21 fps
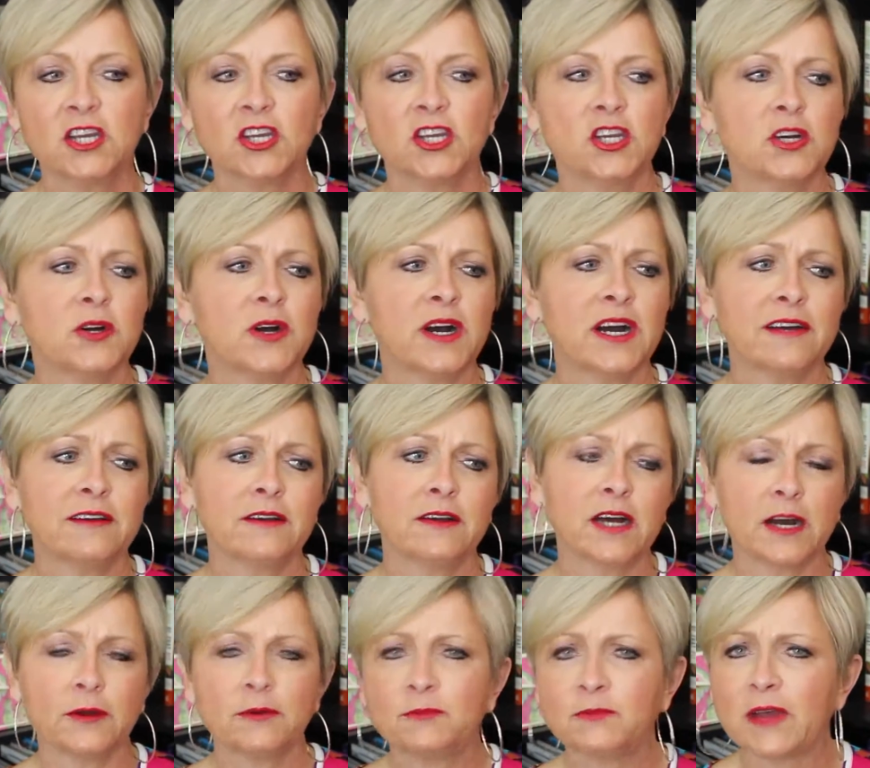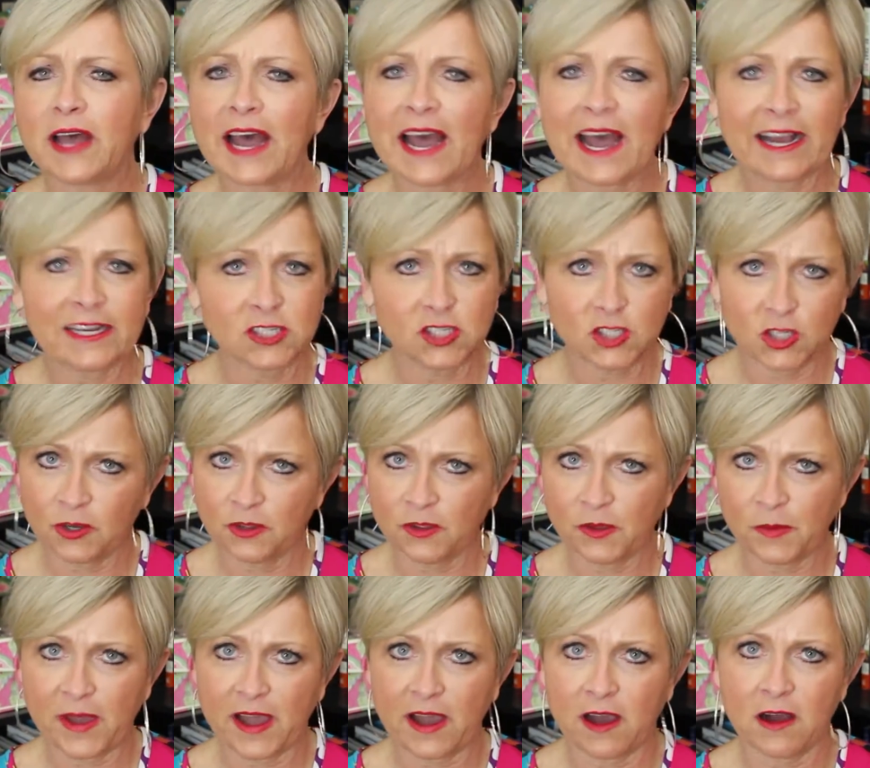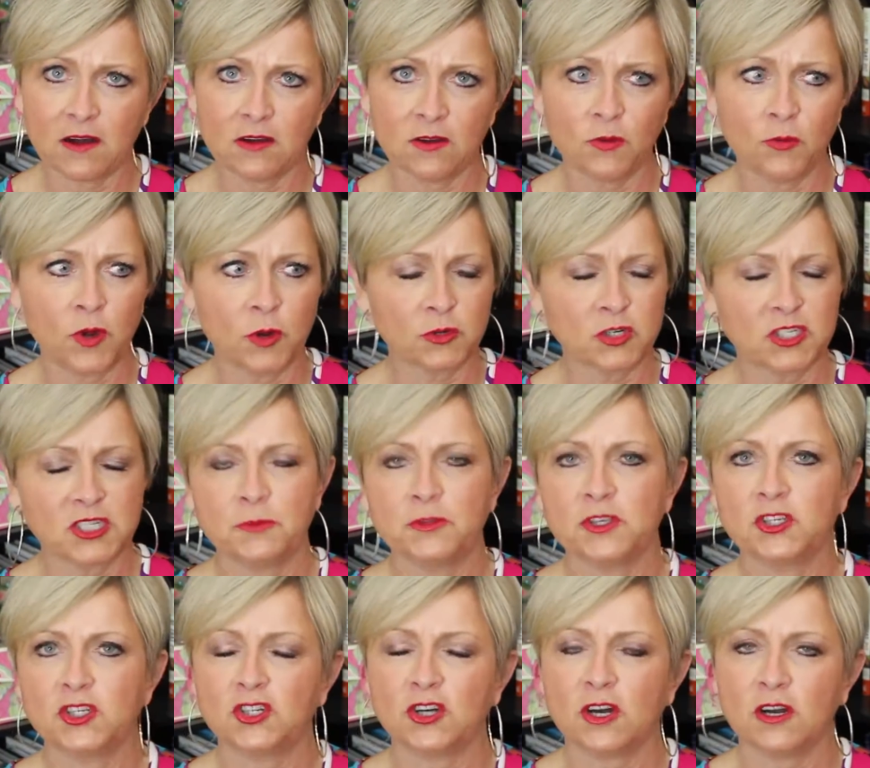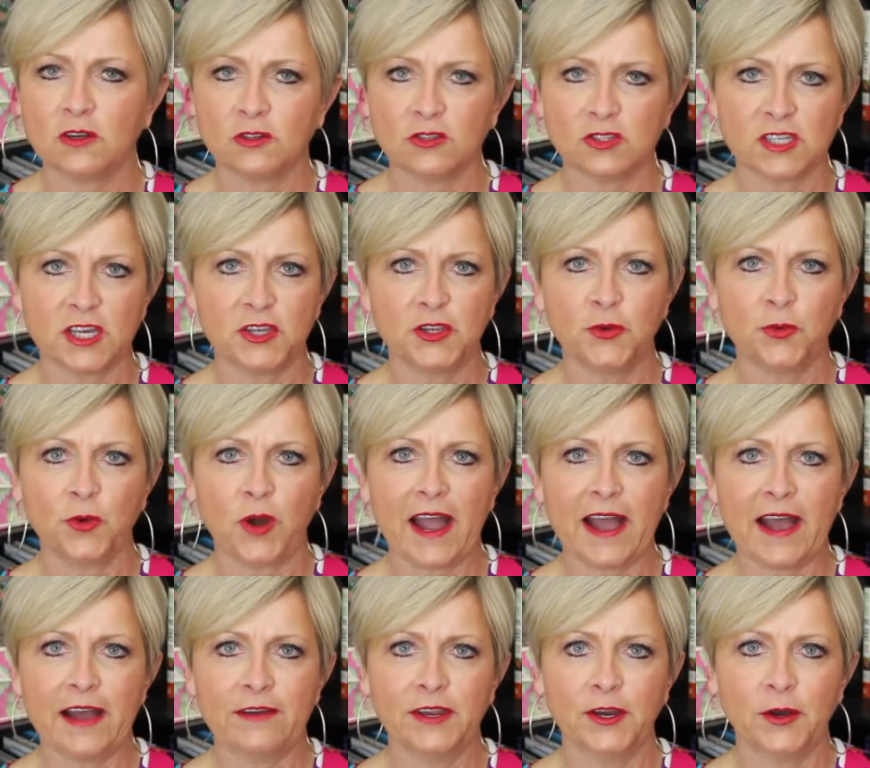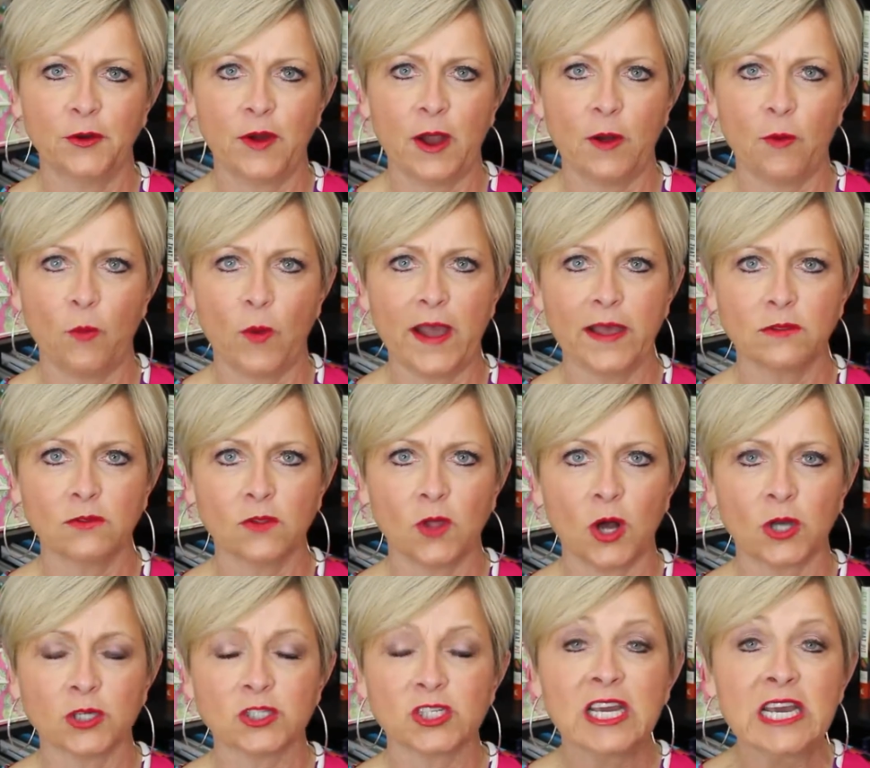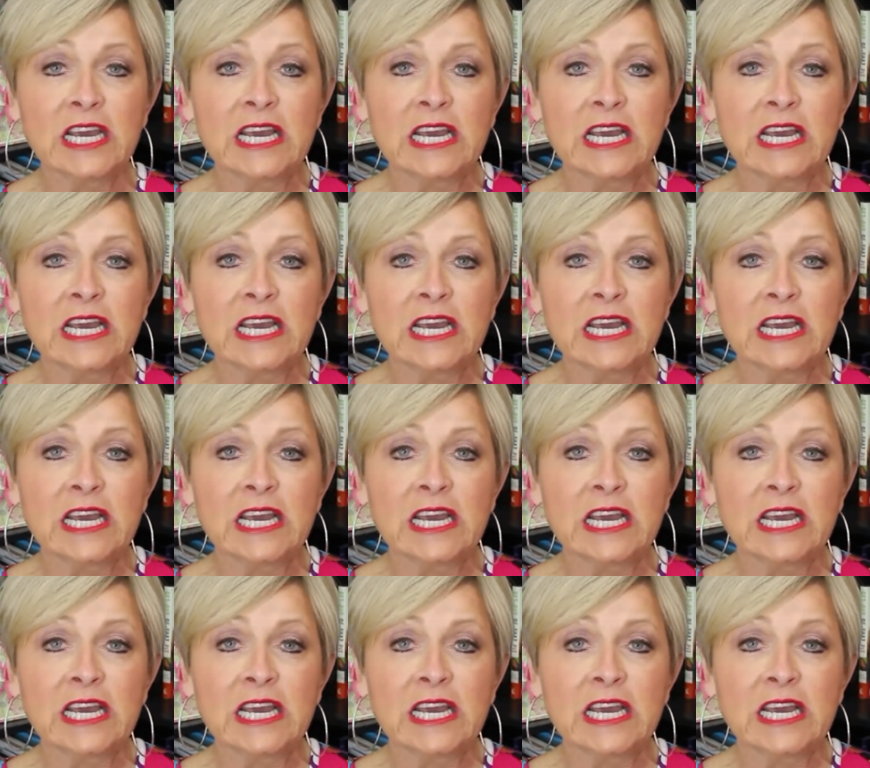You know, I asked y'all about what were some of the struggles that you were having around weight loss,